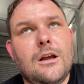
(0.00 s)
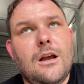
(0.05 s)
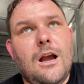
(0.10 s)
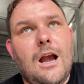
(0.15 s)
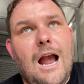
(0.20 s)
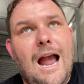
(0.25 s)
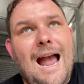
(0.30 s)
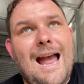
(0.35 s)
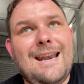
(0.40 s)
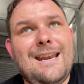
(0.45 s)

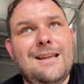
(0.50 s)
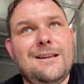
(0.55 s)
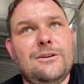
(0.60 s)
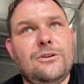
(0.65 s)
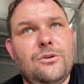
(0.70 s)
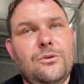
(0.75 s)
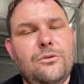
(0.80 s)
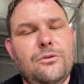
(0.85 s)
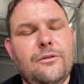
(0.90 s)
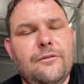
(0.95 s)
I didn't
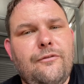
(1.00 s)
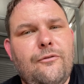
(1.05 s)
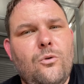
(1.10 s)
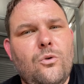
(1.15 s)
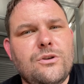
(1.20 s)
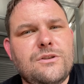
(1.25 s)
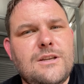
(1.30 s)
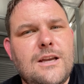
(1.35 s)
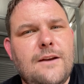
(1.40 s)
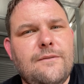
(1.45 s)
do the
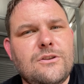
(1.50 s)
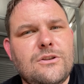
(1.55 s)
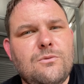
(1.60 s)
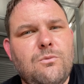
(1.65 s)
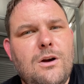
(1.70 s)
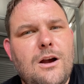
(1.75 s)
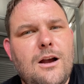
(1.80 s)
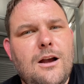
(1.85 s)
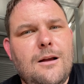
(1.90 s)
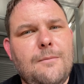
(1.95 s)
4.7
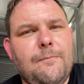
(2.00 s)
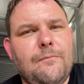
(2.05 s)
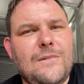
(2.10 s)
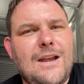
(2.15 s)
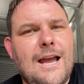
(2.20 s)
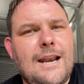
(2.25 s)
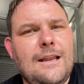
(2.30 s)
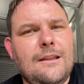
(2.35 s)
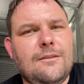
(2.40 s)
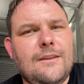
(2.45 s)
swap.
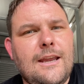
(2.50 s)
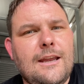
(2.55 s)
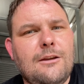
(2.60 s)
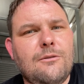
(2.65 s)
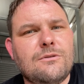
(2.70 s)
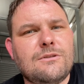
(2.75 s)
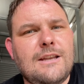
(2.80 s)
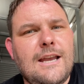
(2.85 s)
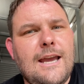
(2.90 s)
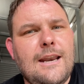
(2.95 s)
I didn't think it
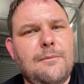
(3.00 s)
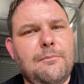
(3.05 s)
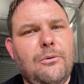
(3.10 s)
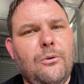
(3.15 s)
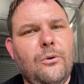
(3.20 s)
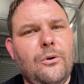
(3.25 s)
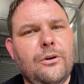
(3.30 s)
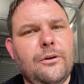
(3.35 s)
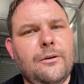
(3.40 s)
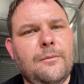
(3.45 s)
was that
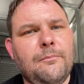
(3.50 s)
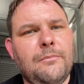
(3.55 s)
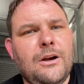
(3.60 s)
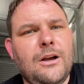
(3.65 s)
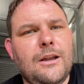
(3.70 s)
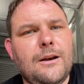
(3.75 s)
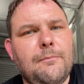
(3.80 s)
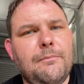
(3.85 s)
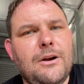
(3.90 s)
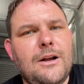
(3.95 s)
important,
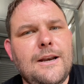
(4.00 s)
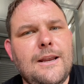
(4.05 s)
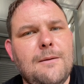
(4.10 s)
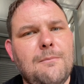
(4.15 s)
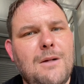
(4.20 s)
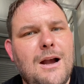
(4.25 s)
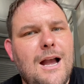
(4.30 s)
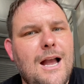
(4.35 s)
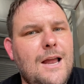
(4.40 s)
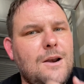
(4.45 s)
but a buddy of
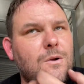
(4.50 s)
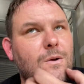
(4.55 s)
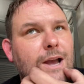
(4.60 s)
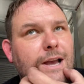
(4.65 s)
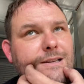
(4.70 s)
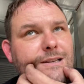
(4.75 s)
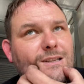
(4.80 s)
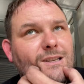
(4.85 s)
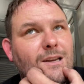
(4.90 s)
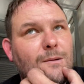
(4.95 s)
mine who
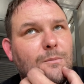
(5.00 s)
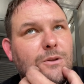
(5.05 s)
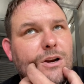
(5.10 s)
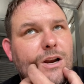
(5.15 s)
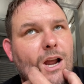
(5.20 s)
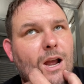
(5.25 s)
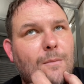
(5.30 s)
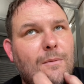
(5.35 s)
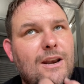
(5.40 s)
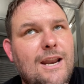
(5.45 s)
has a similar
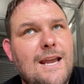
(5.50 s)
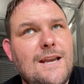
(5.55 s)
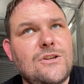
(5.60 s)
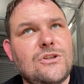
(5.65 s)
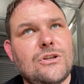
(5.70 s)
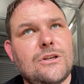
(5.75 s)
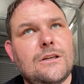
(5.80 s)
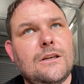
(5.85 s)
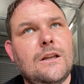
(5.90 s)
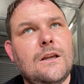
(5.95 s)

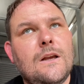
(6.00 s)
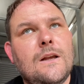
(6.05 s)
combination,